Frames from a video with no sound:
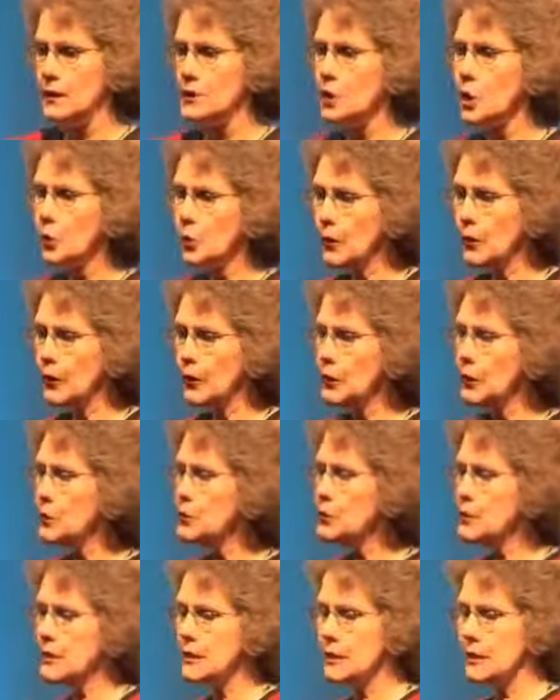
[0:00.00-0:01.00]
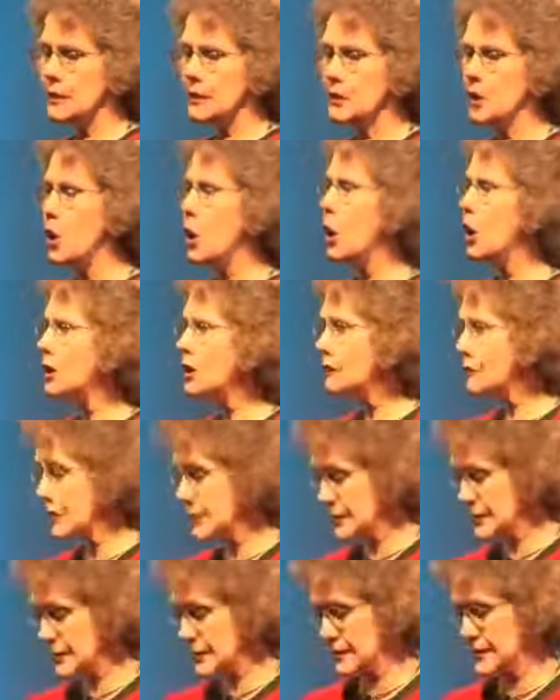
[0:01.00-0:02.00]
So we lose it in all of
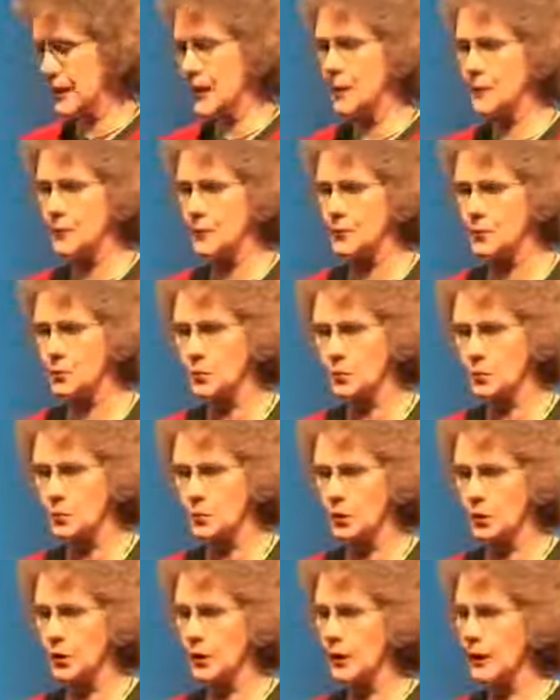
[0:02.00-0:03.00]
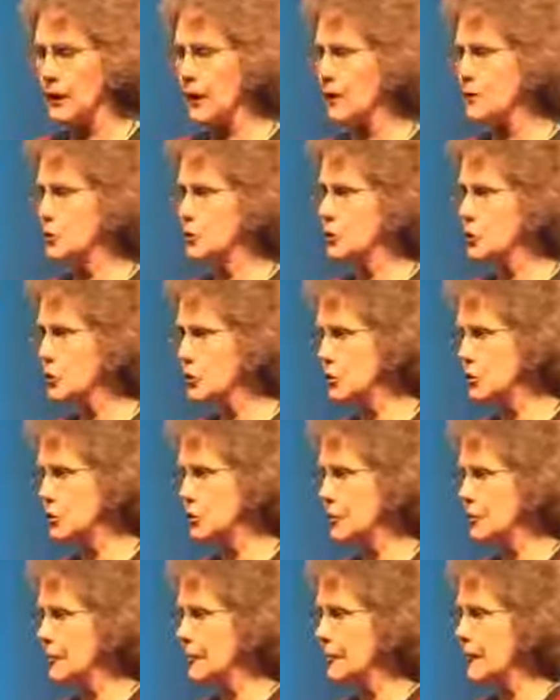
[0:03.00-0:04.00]
these examples, which we're going to now show
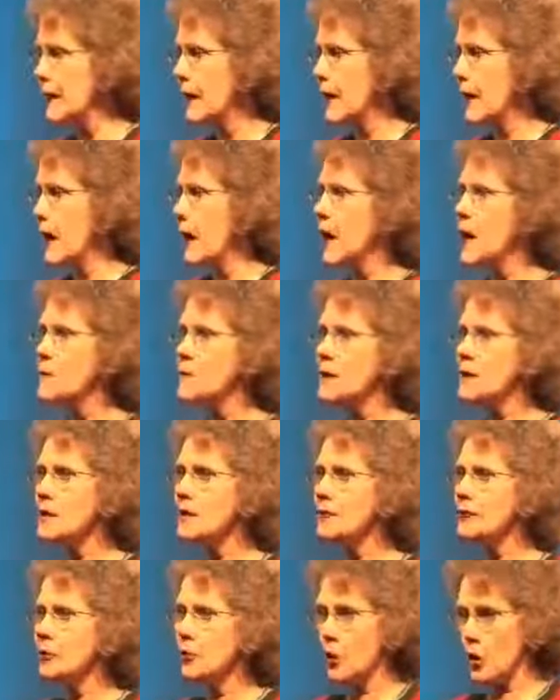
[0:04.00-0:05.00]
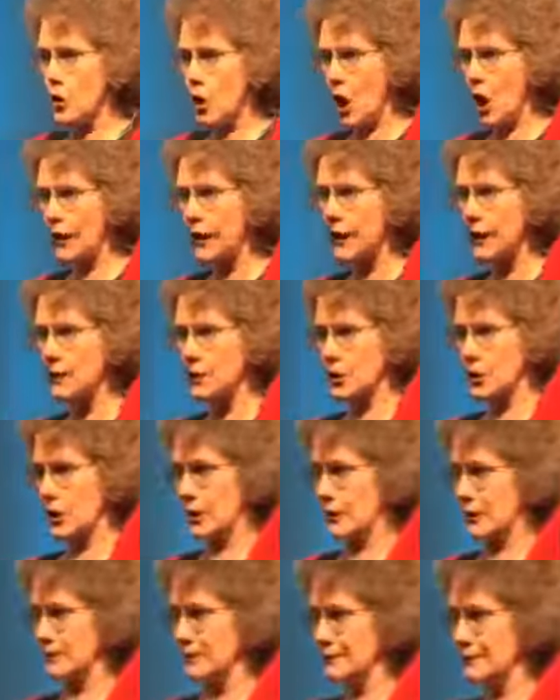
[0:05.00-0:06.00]
you. How many of you are not
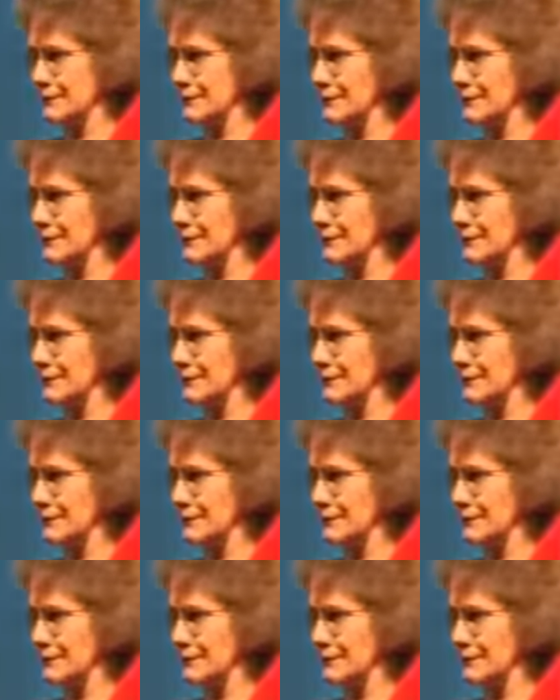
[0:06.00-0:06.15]
aging?